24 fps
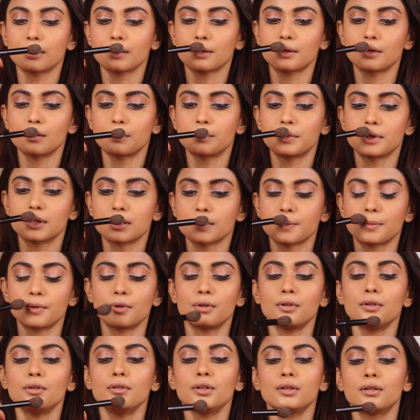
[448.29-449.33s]
Cupid's
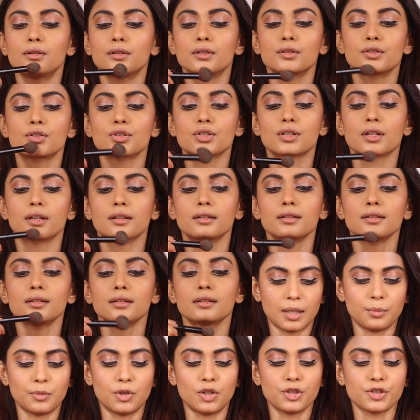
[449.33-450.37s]
bow, chin.
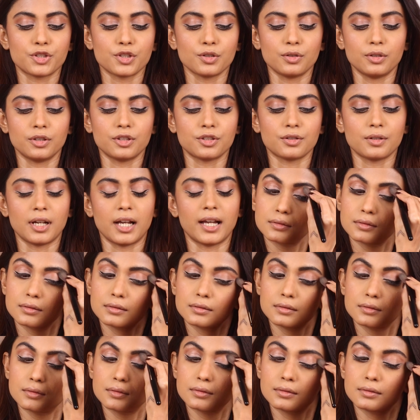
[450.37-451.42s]
I'm also going to
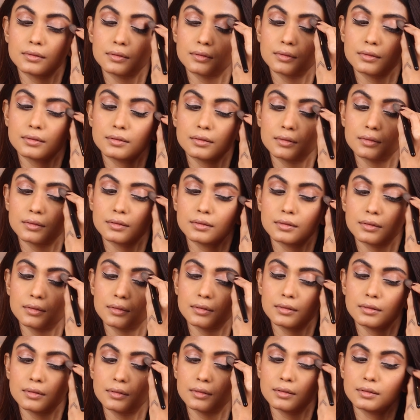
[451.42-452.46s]
highlight my
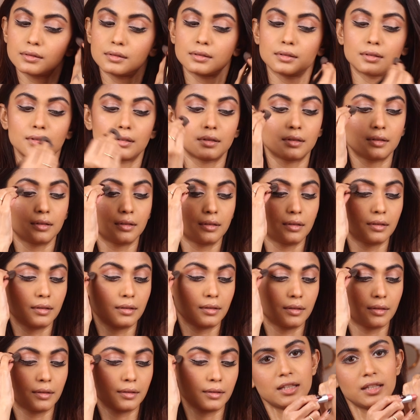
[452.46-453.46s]
brow bone area.